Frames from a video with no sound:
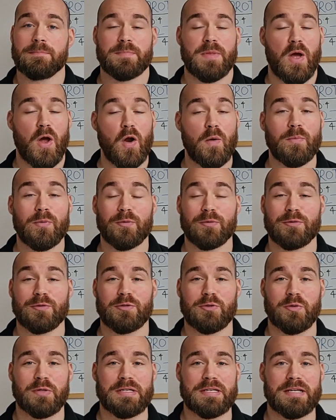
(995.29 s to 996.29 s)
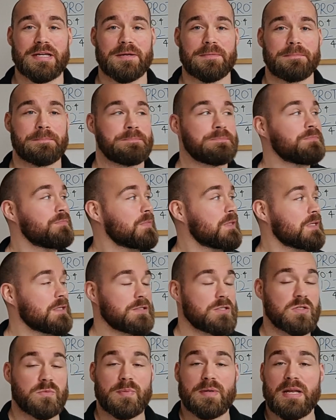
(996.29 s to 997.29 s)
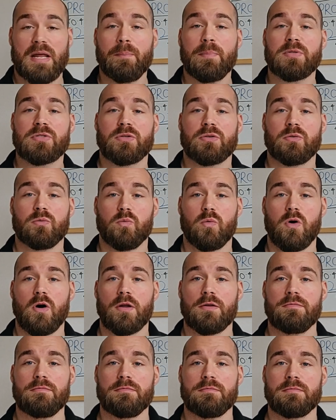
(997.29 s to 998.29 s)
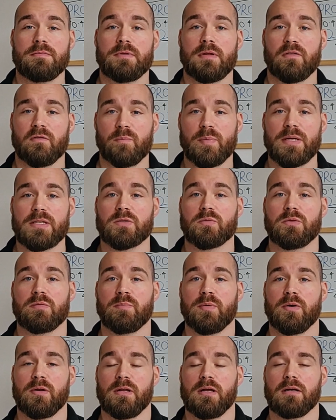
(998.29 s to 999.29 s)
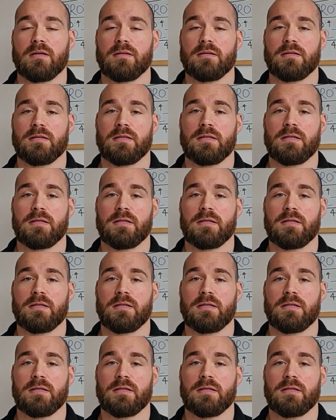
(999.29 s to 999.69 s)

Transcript: I hope you enjoyed it. This has been episode 1 of Bits with Butler.